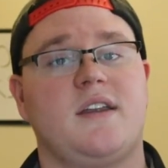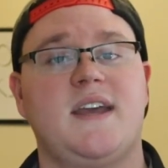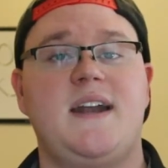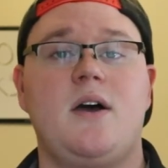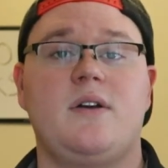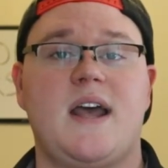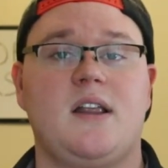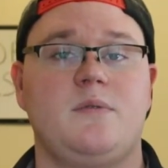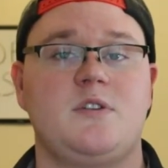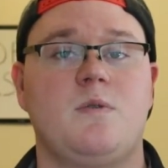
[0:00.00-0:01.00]
Get Out and
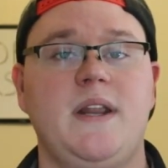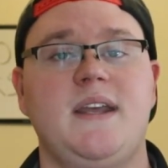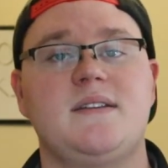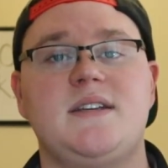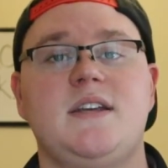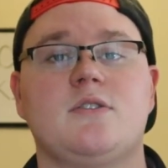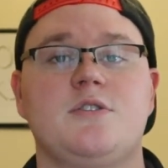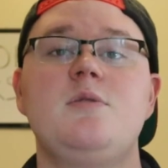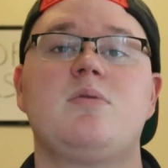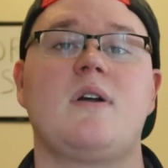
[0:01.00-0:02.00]
Halloween 2018 are
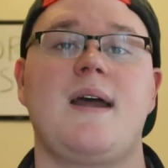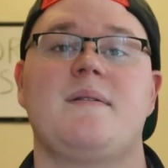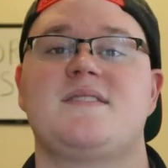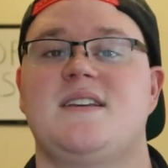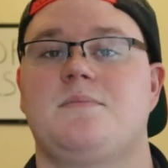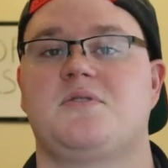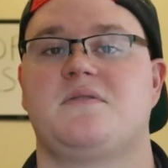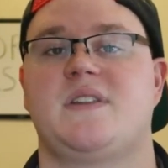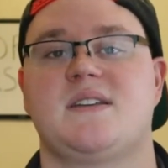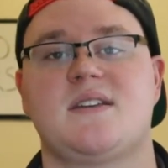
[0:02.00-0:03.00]
two prime examples
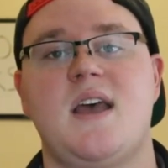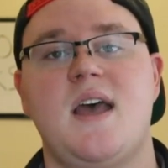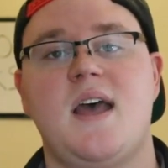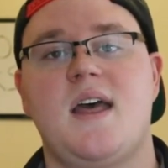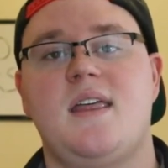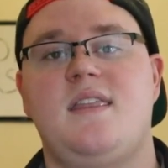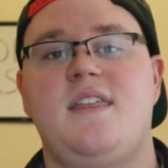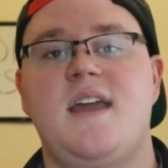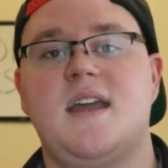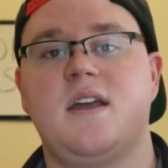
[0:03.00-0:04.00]
of this.
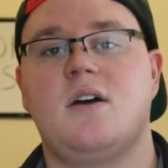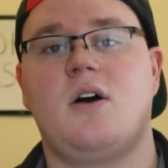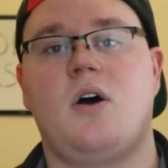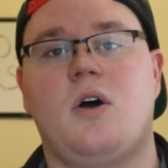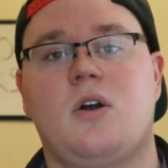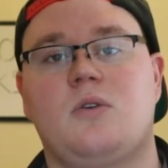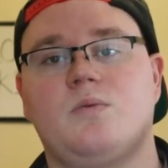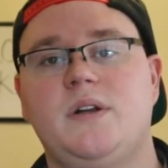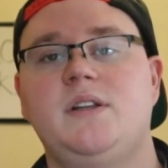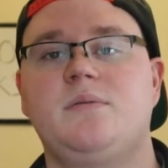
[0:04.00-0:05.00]
They are
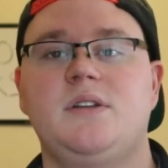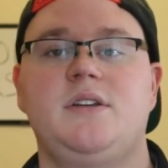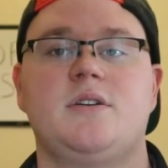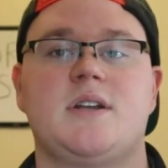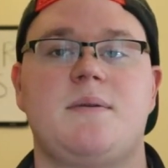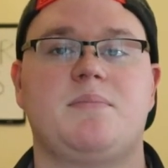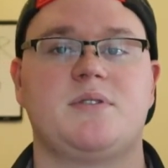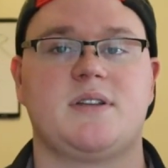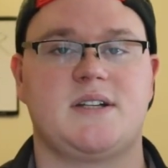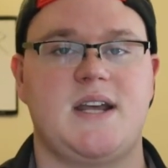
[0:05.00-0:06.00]
really, really good at
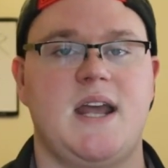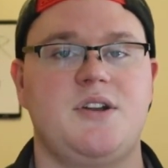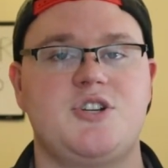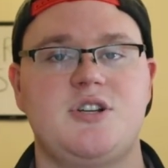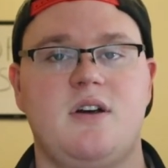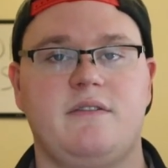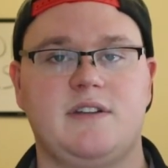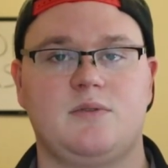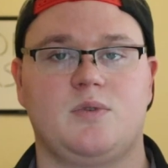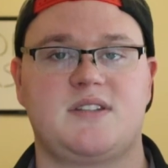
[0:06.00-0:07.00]
building the tension
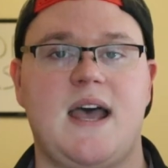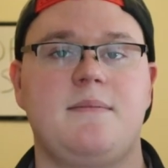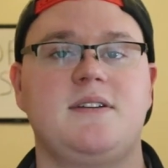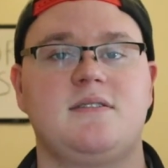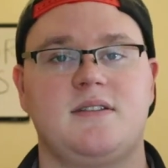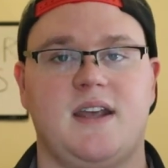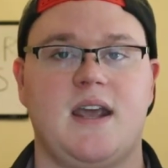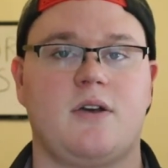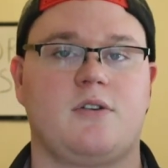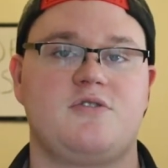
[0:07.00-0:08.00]
of what's happening to the
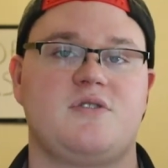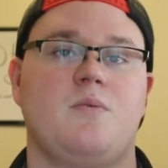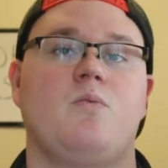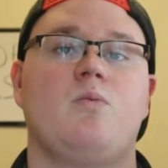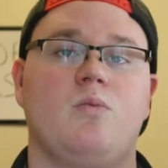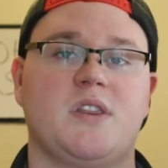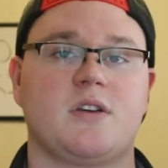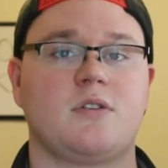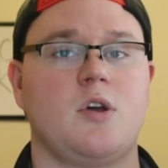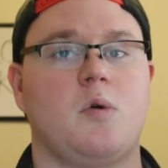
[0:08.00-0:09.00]
characters and what
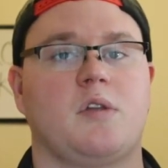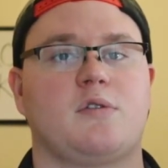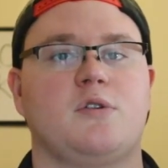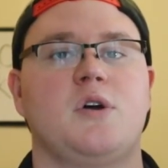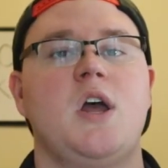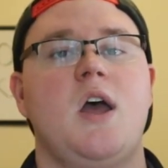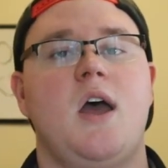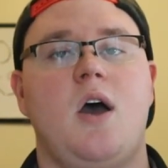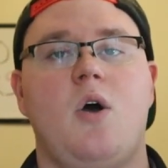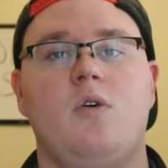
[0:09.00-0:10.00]
they're going through
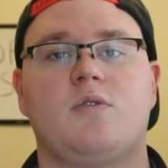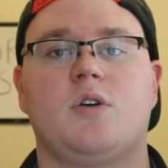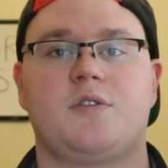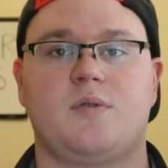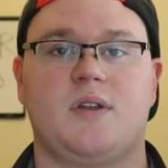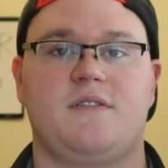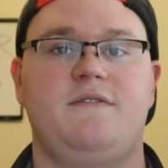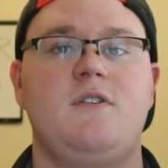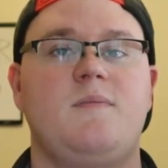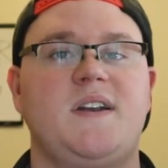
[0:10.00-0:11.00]
overall throughout the
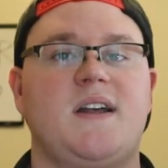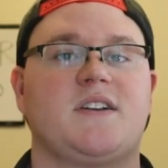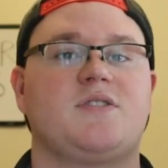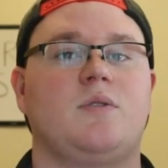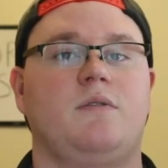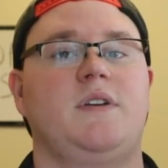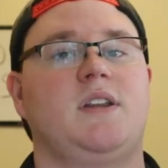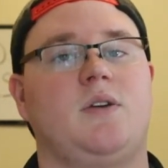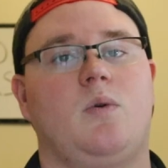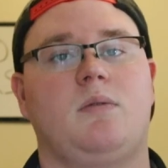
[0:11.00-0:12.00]
film and not actually
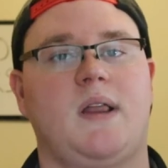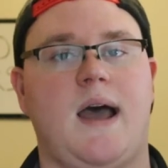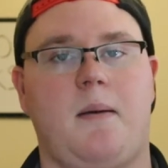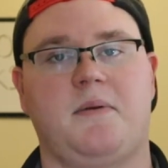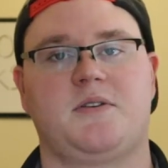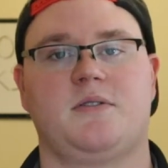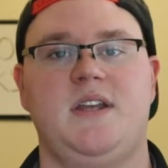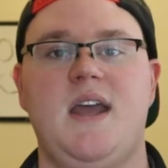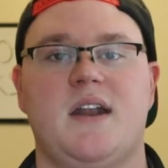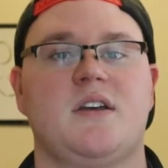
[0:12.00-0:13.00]
revealing what will happen till
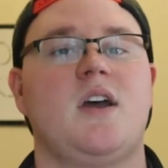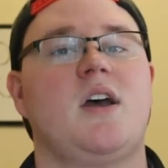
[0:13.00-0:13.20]
the end.